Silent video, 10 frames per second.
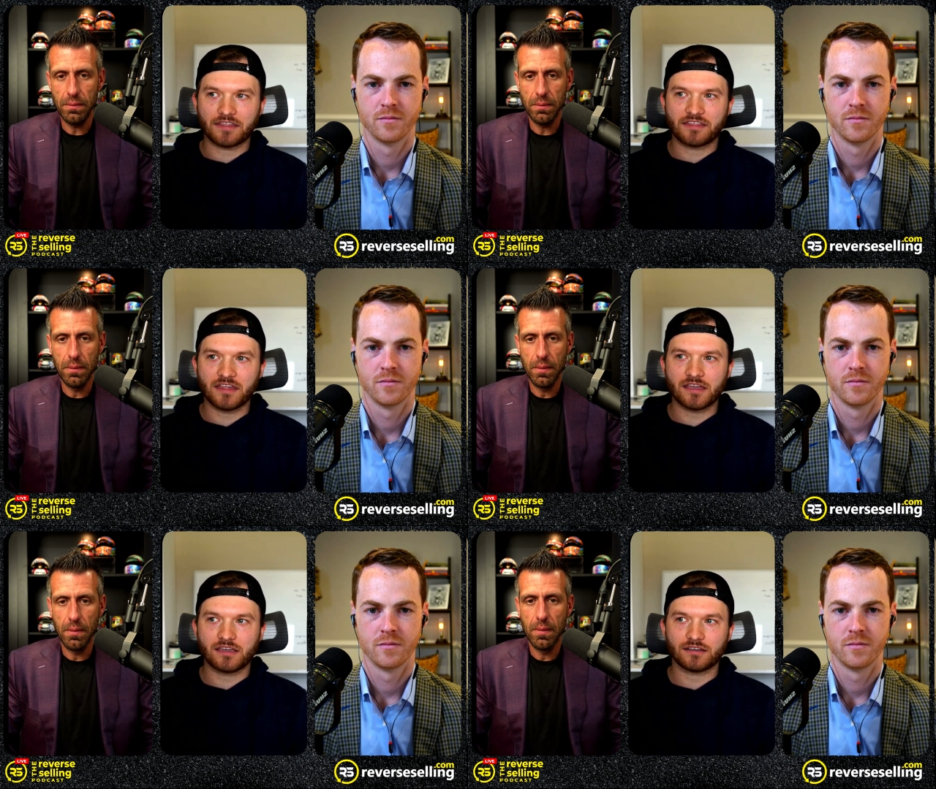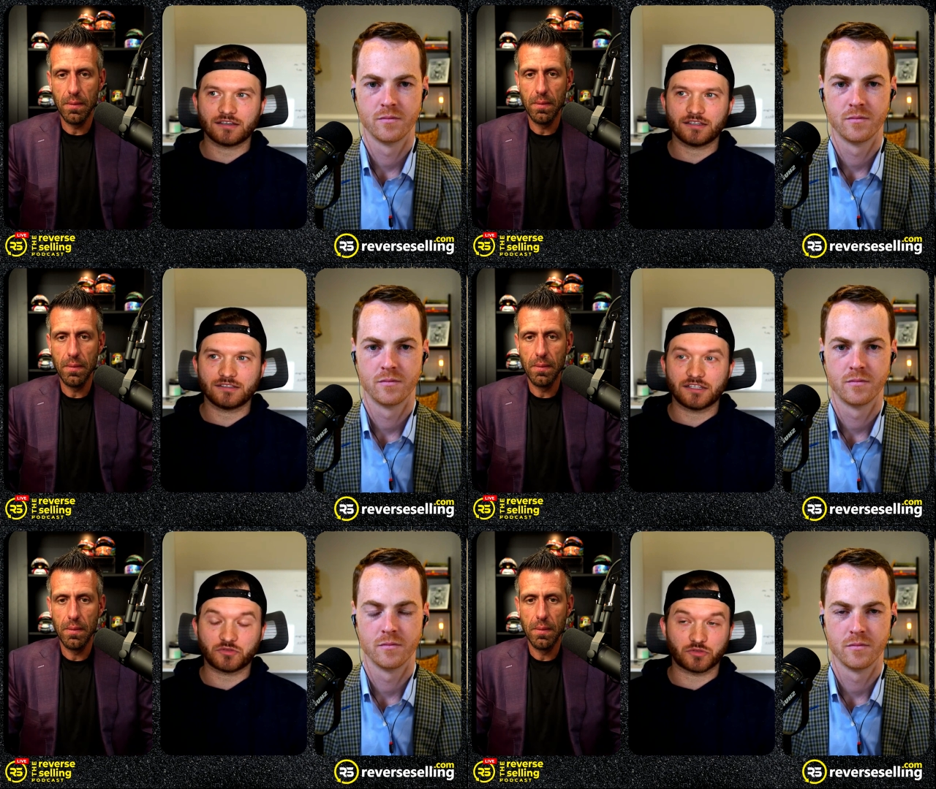Speaker 1: think
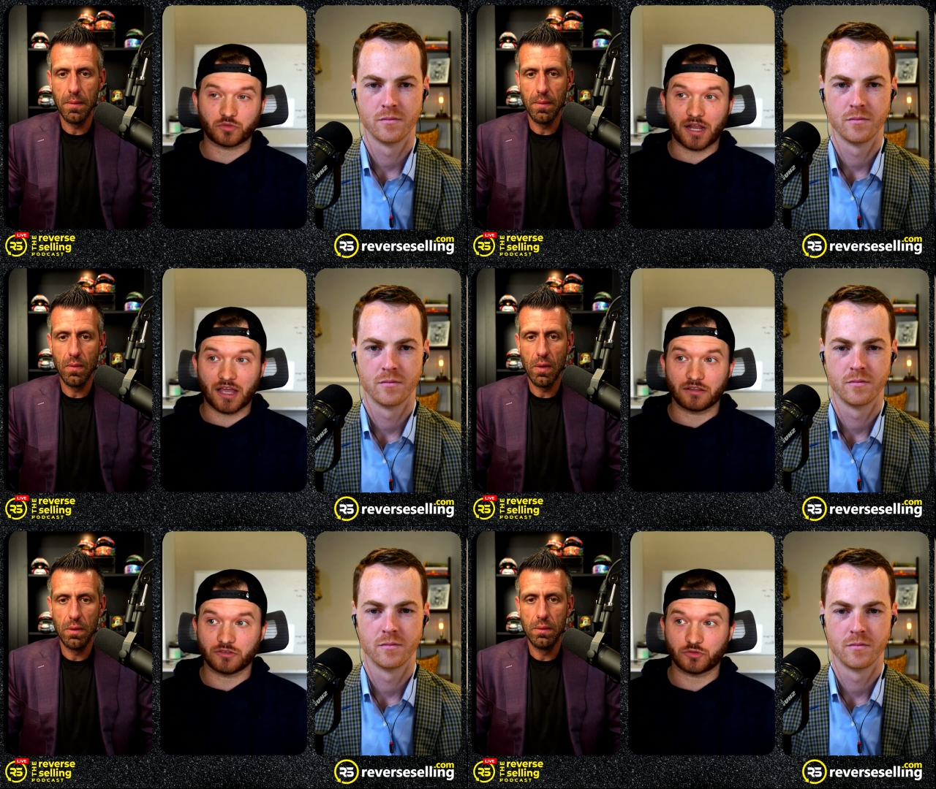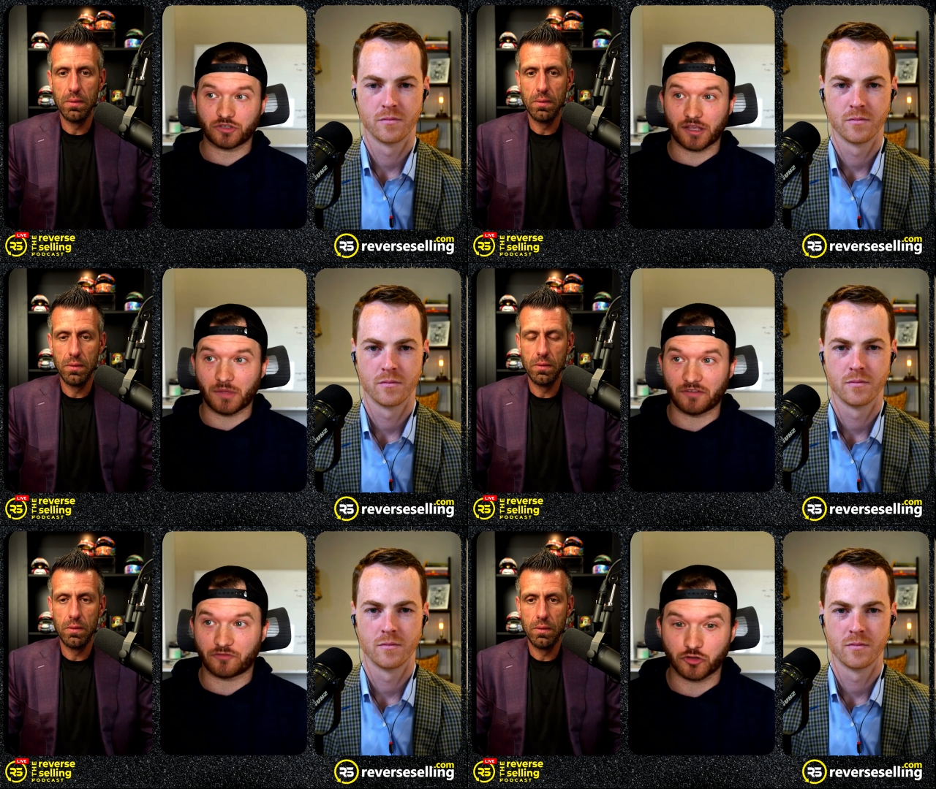this was when I this was like
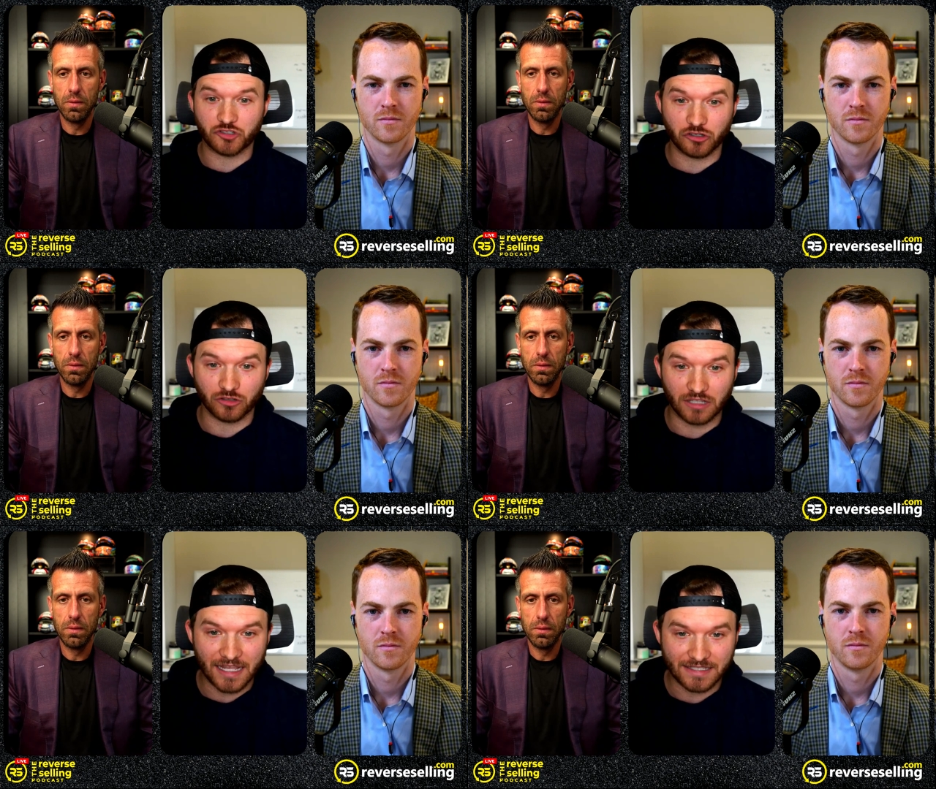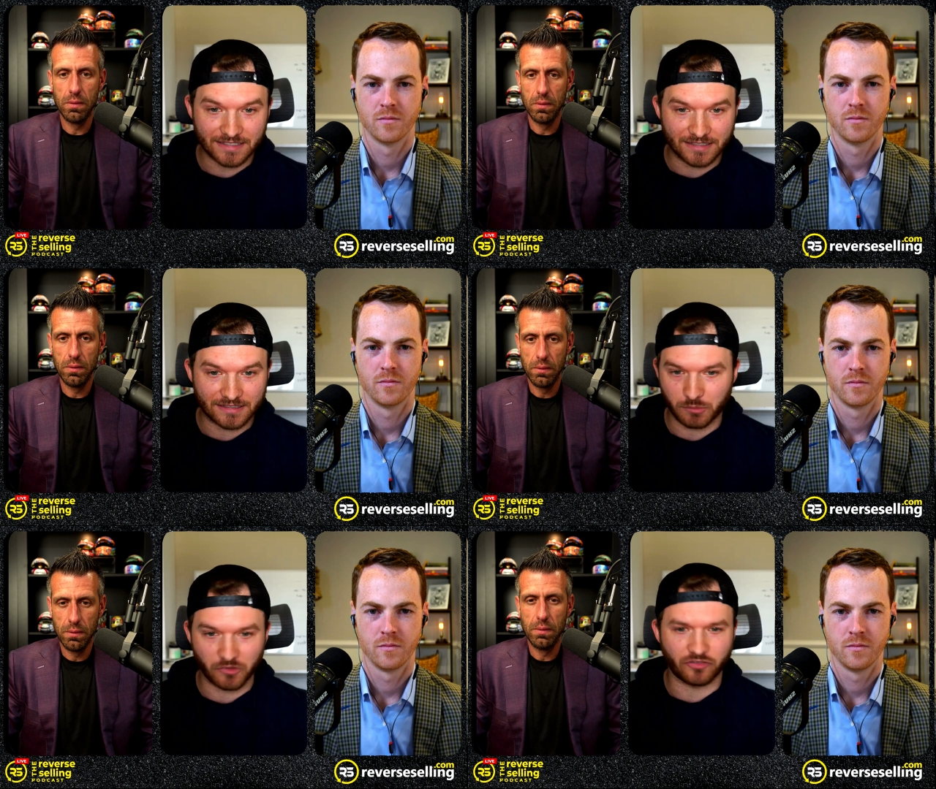my first year
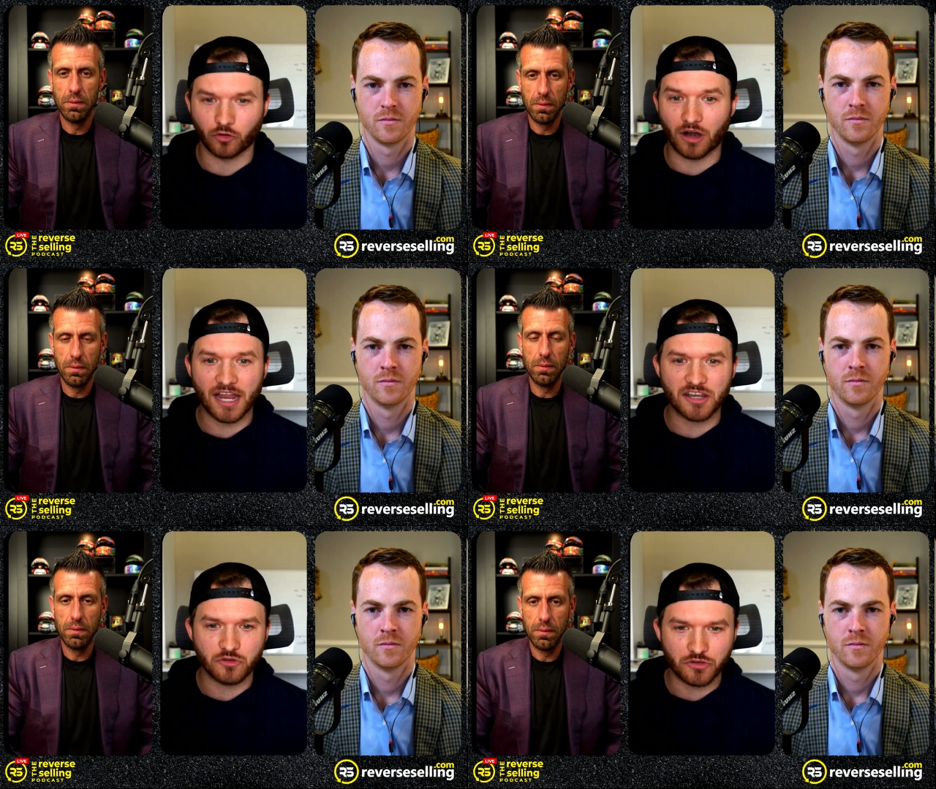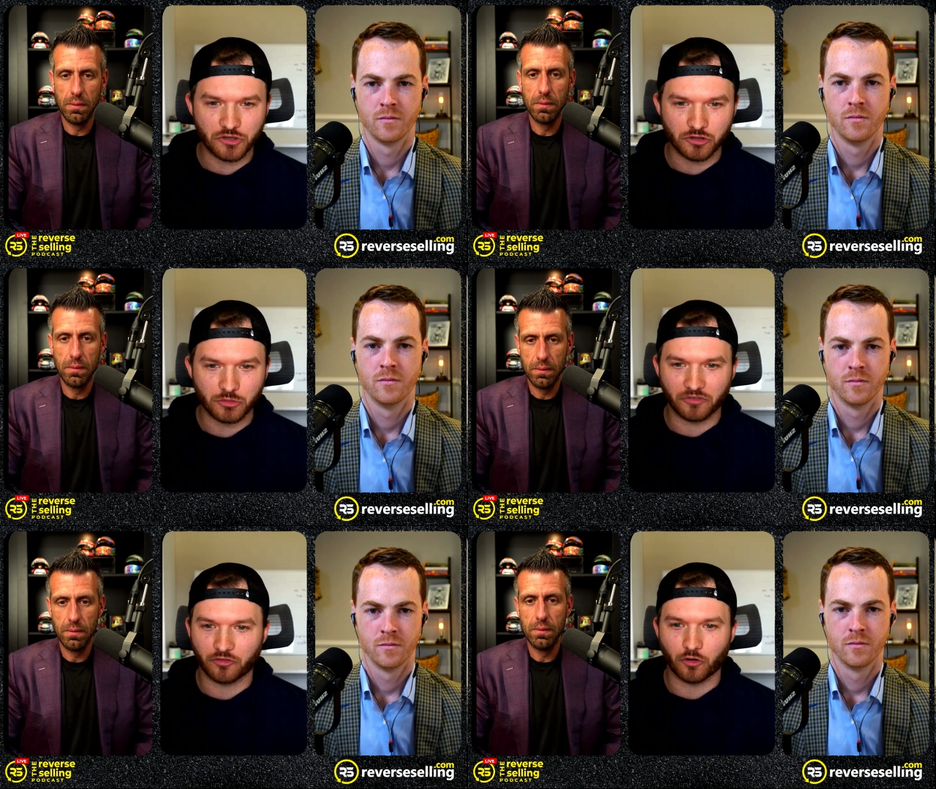license, like before I knew
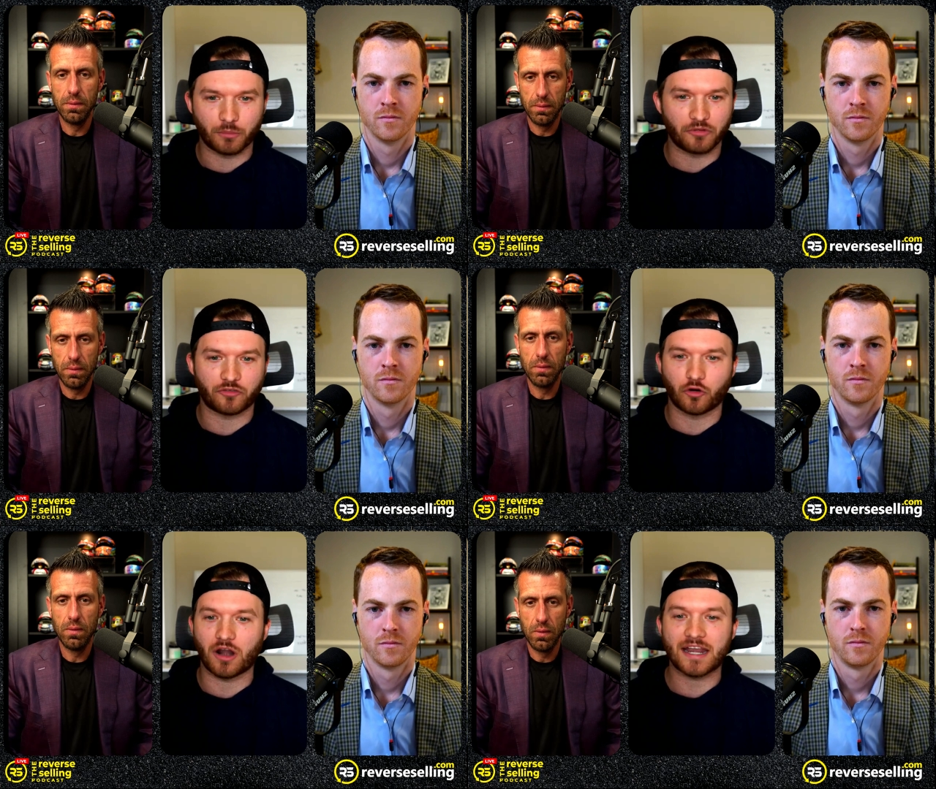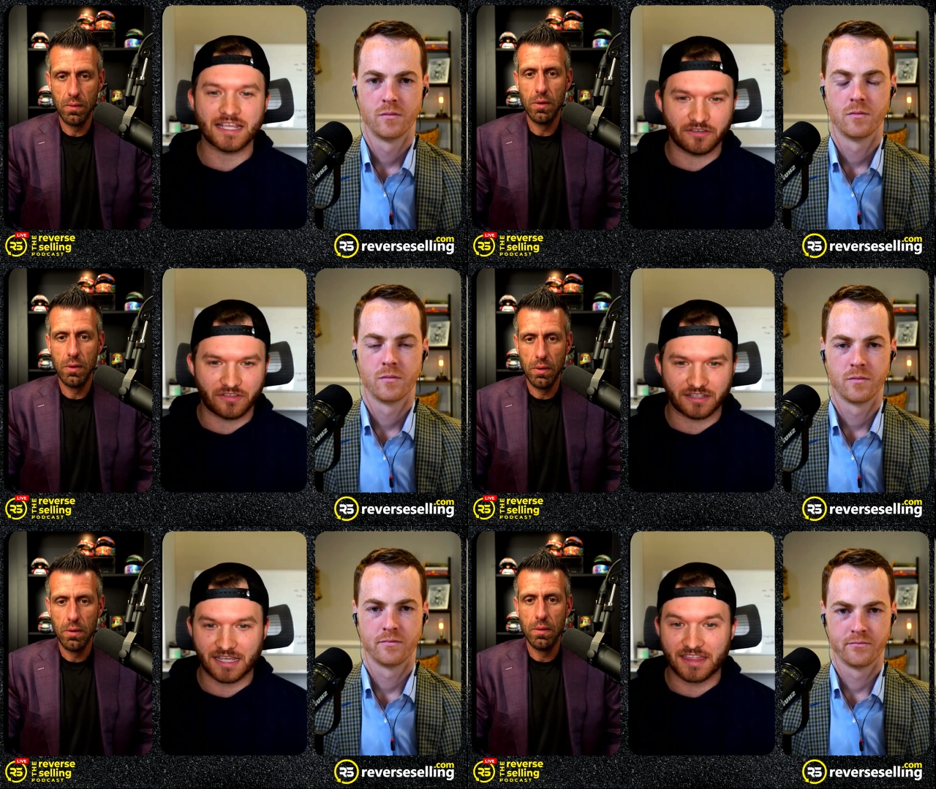you, before before any
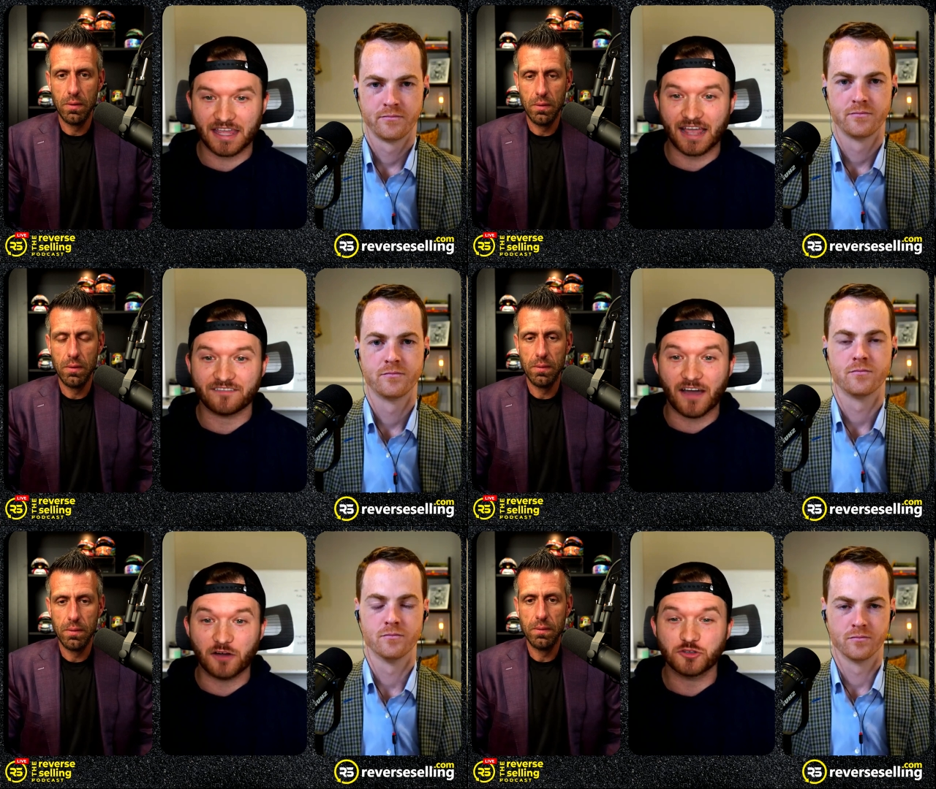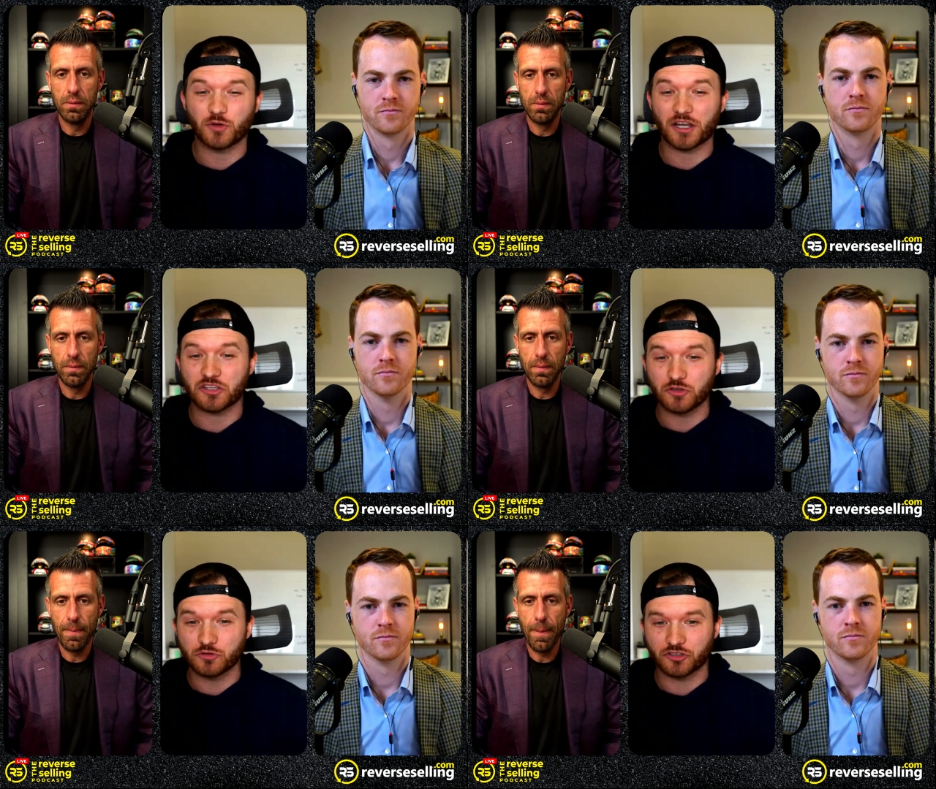of this. I think I found you
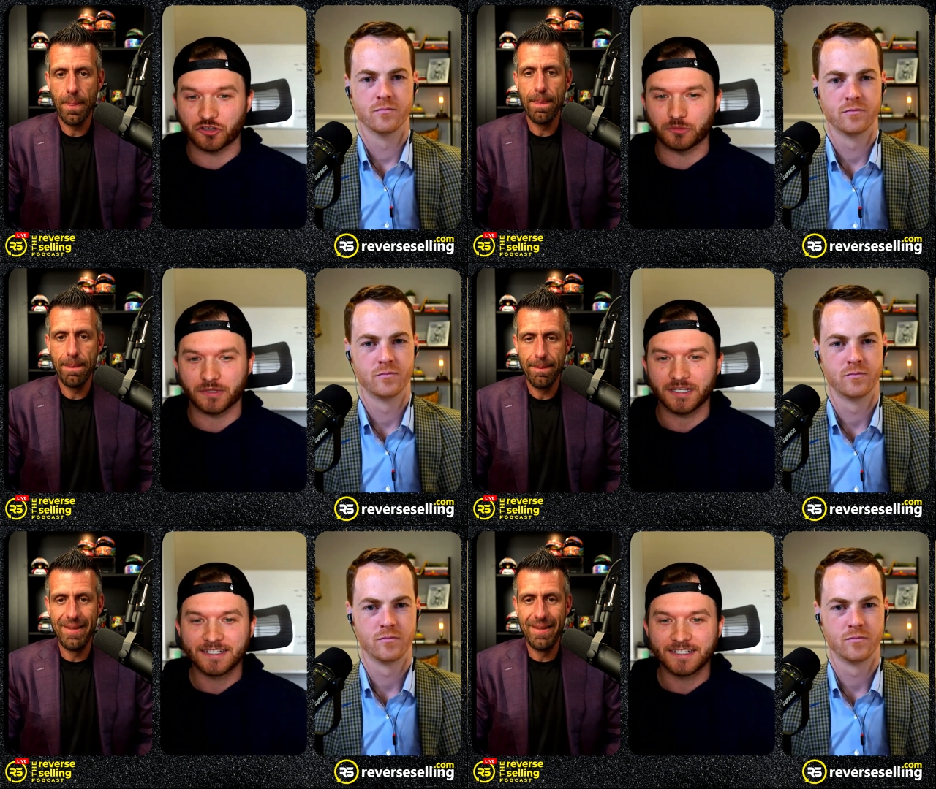on YouTube,